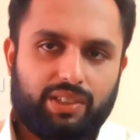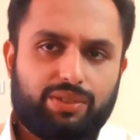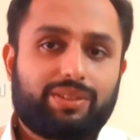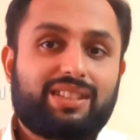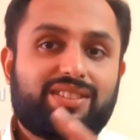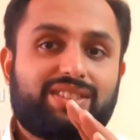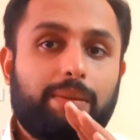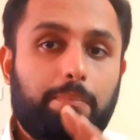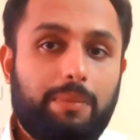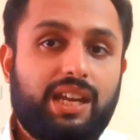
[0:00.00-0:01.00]
So this is
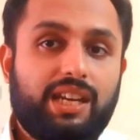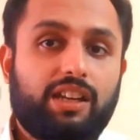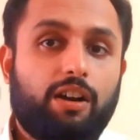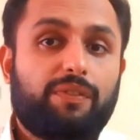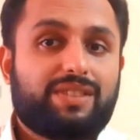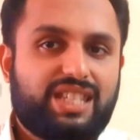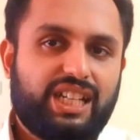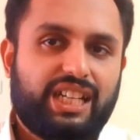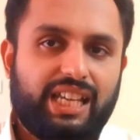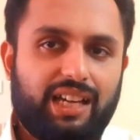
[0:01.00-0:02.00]
the meaning of
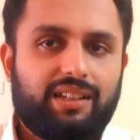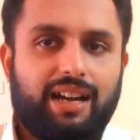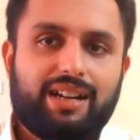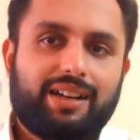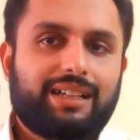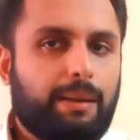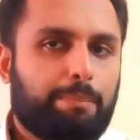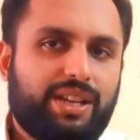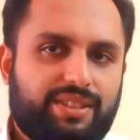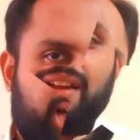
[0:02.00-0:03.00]
GDR under
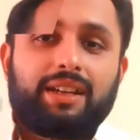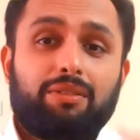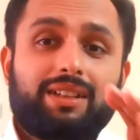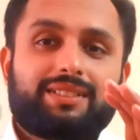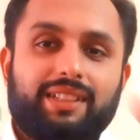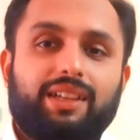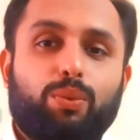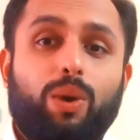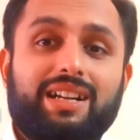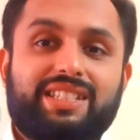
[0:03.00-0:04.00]
Companies Act. Now let's see,
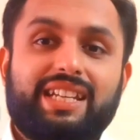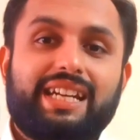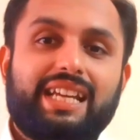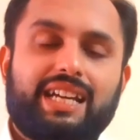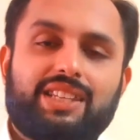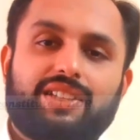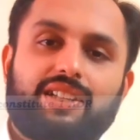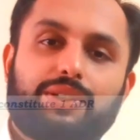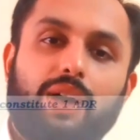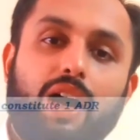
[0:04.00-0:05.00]
one GDR is
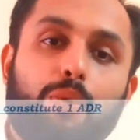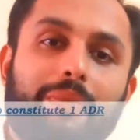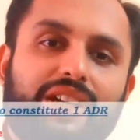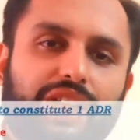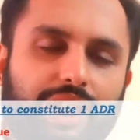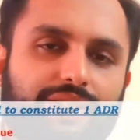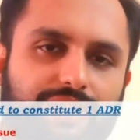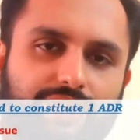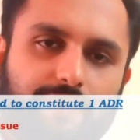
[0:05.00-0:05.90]
equal to how many shares?